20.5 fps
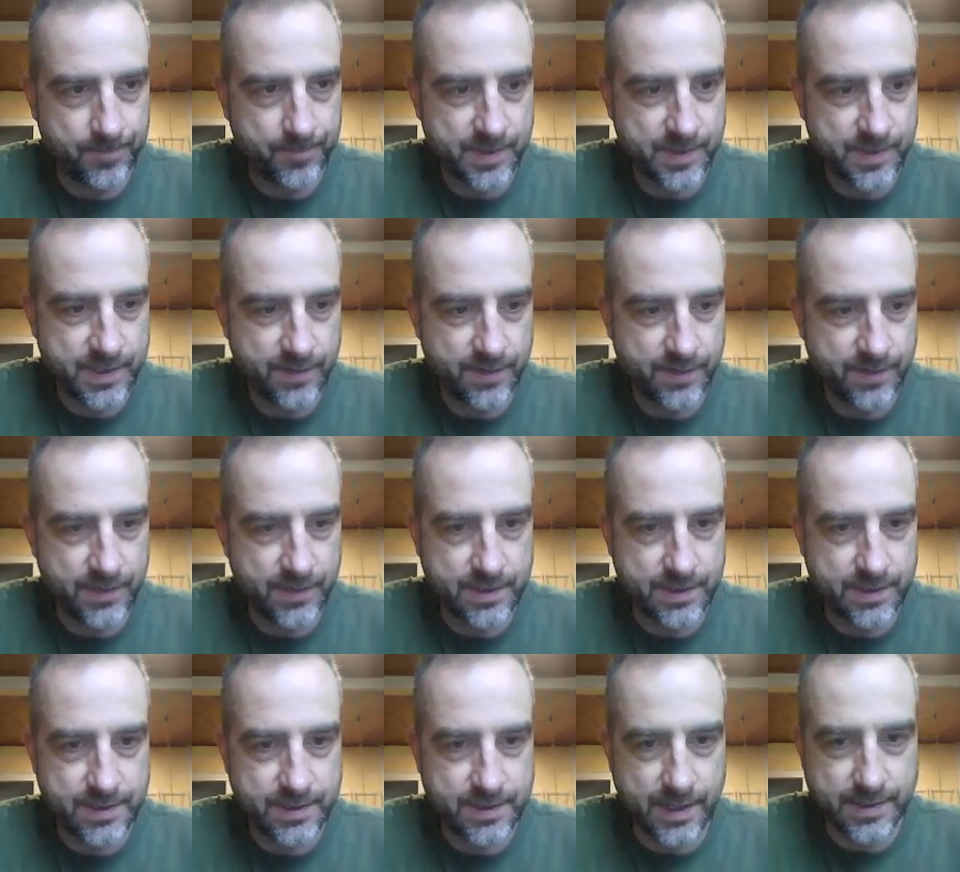
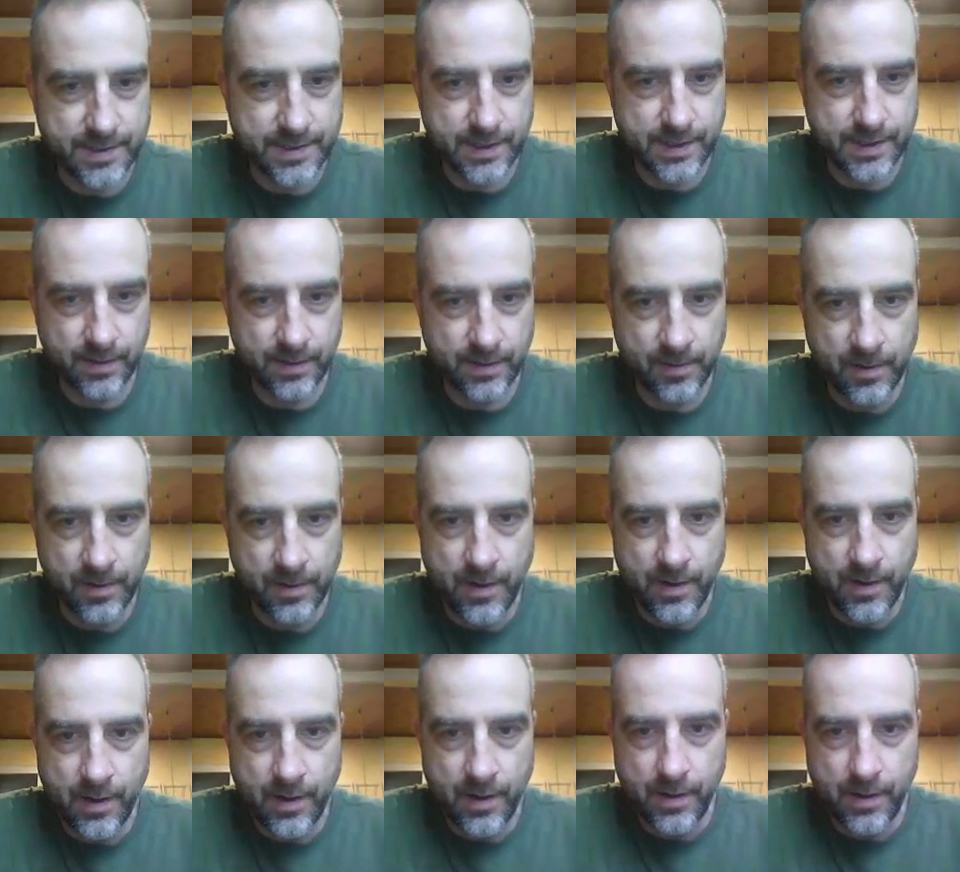significance testing,
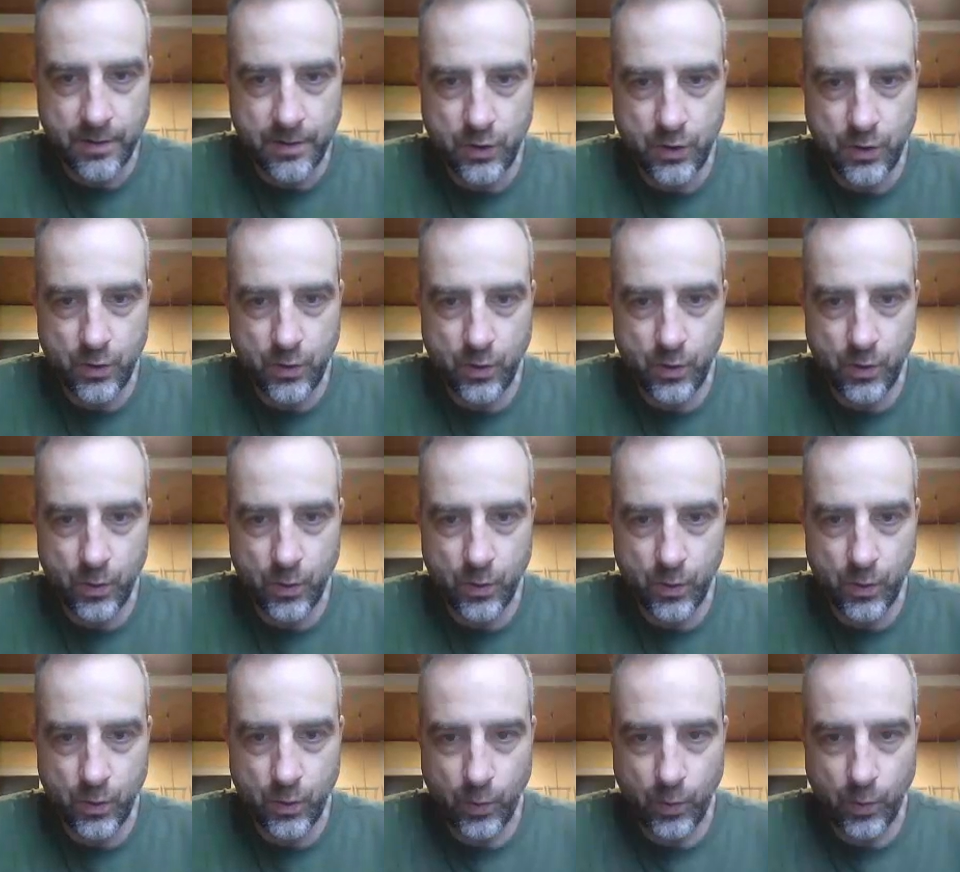
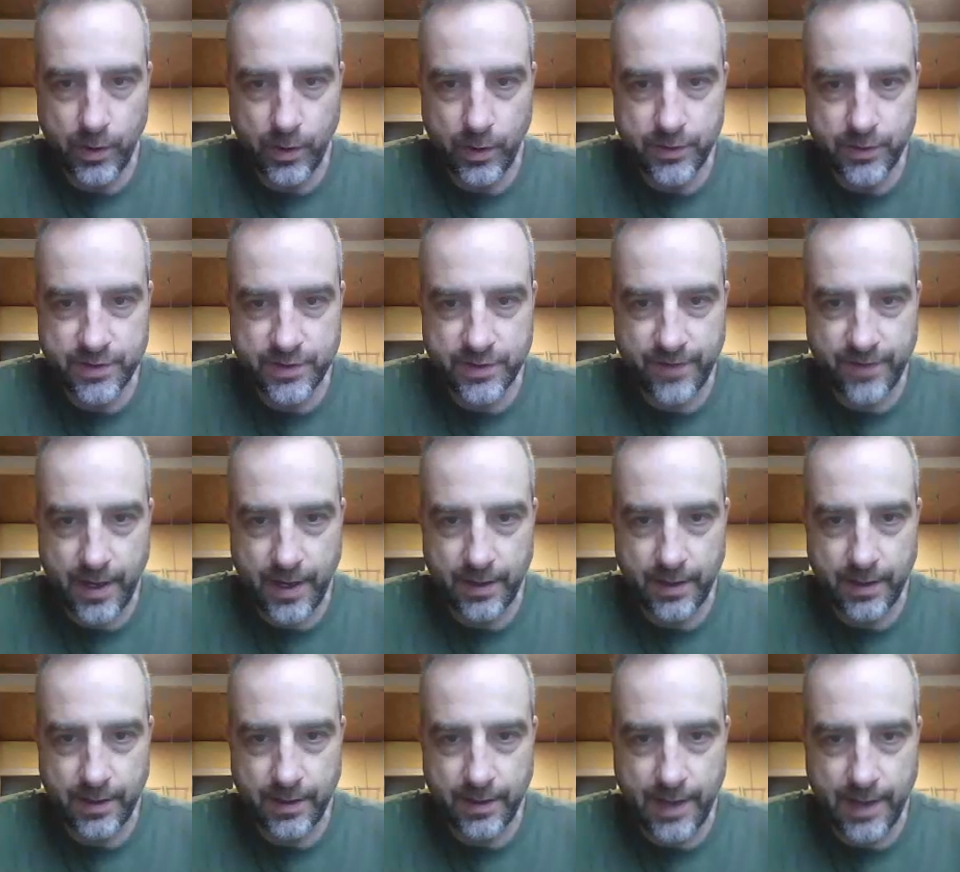you want to just
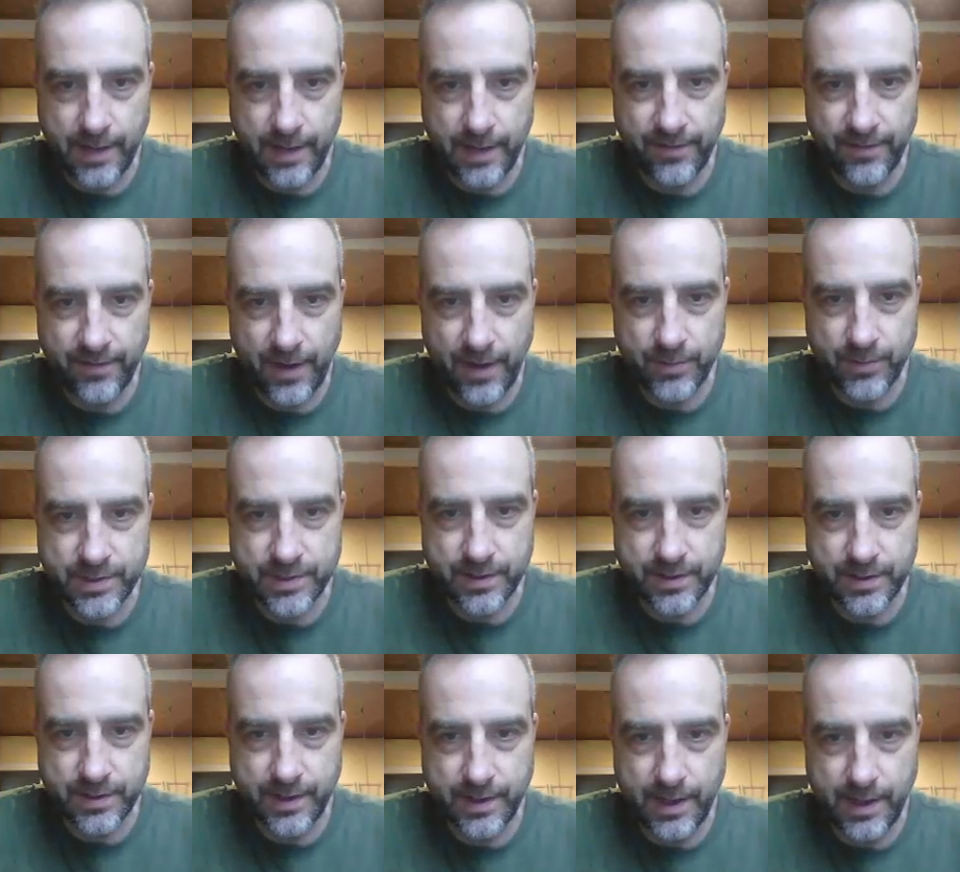find
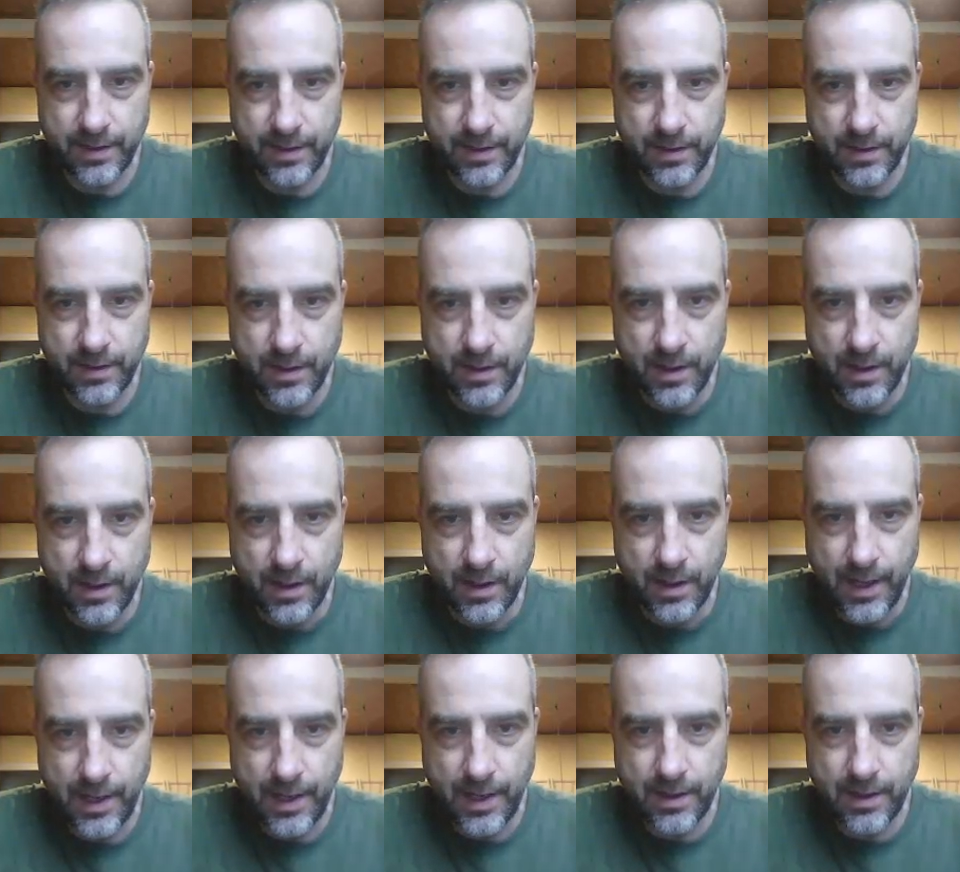95% of the data.
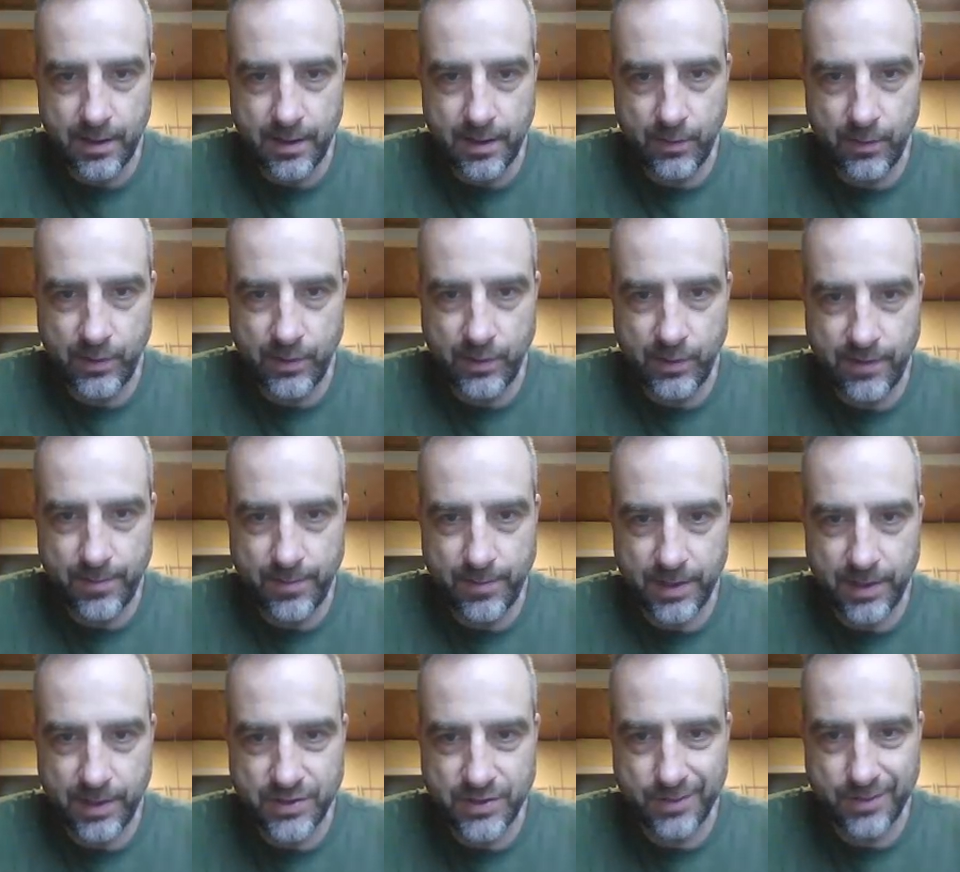And when you have a
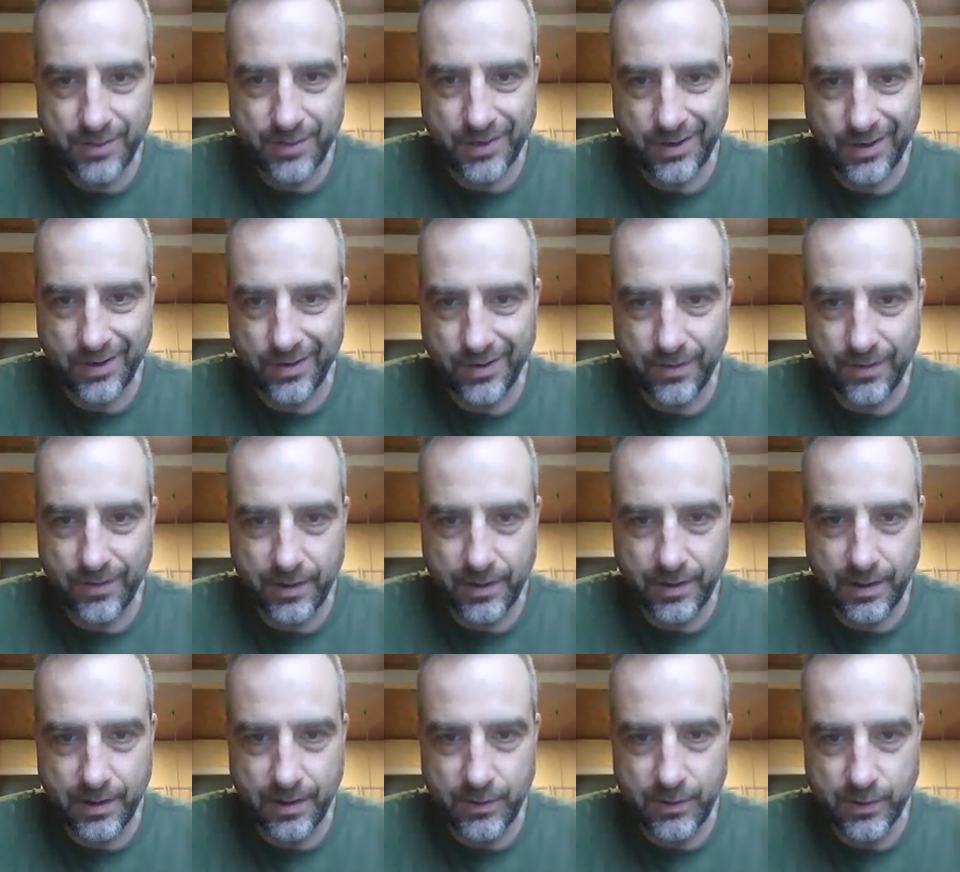bell-shaped curve, all you
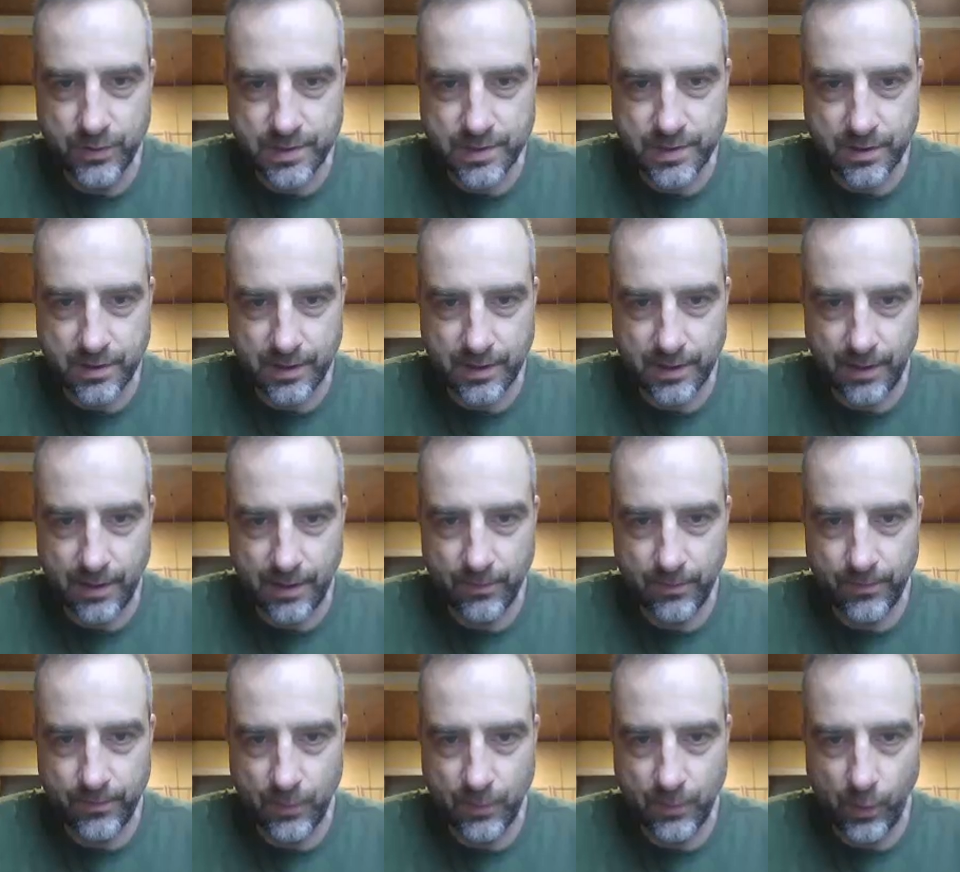got to do is look at
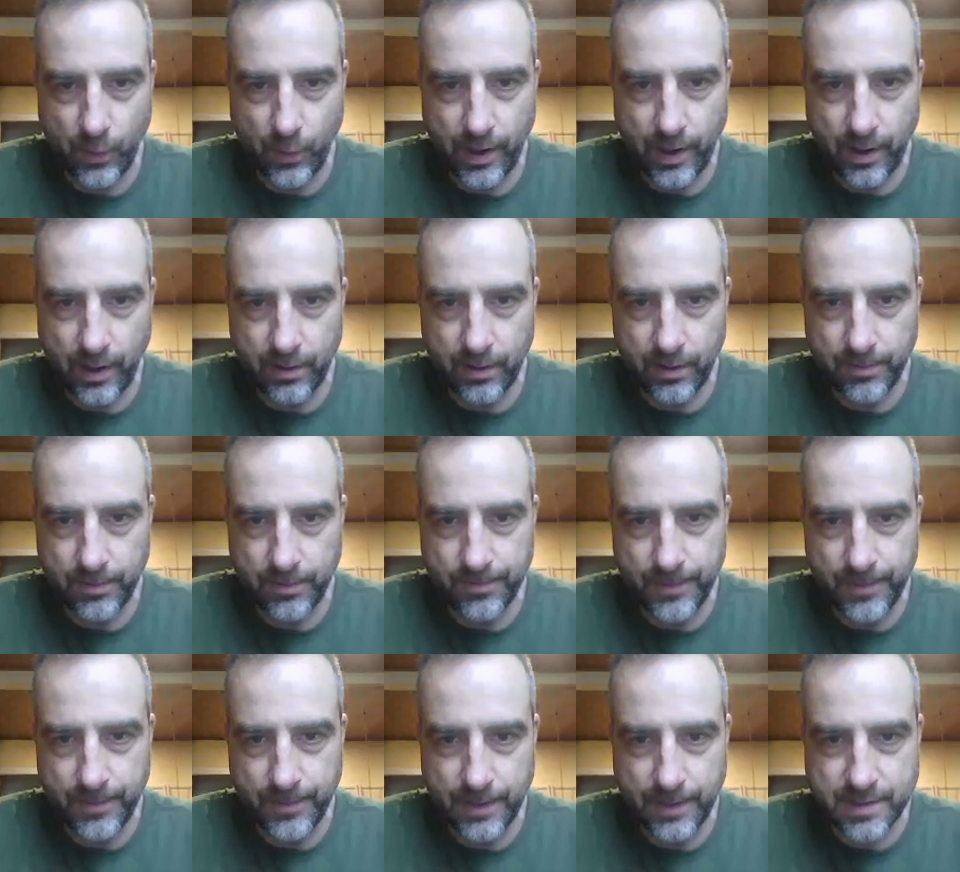where
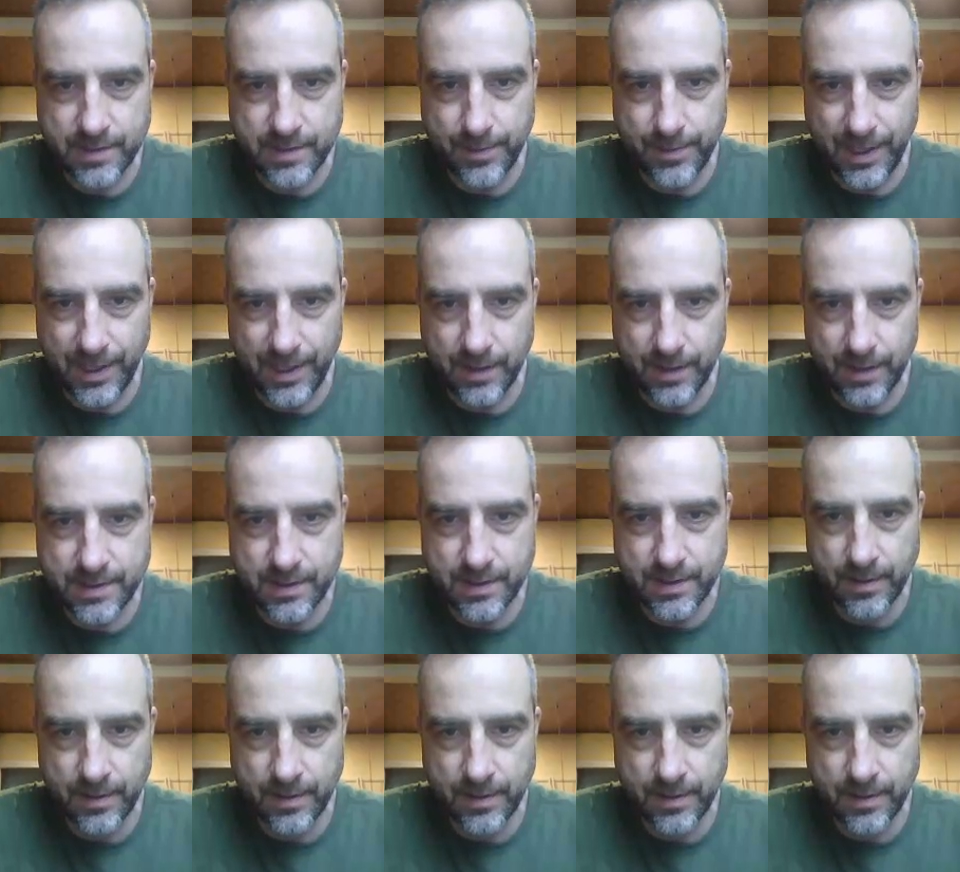it's the biggest.